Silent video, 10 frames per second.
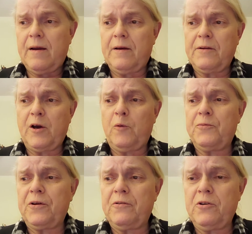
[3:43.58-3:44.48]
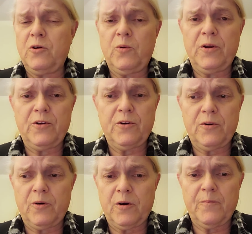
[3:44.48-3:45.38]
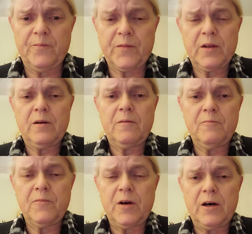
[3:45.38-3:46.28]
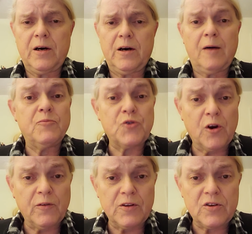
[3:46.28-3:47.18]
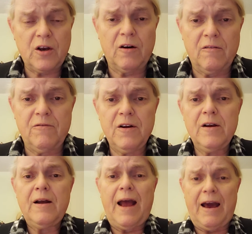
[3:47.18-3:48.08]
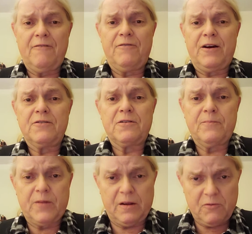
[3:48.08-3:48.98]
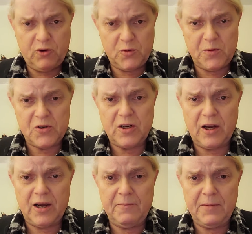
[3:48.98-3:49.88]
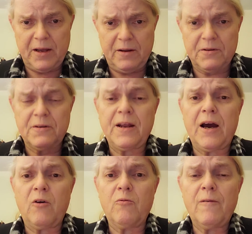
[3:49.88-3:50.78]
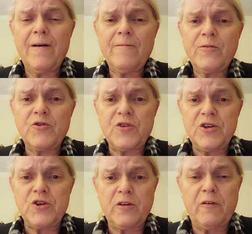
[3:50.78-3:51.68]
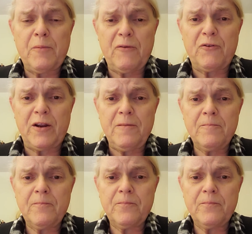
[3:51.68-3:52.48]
and helped it you in your uh, observance of Advent, Christmas time, and now the season of Epiphany.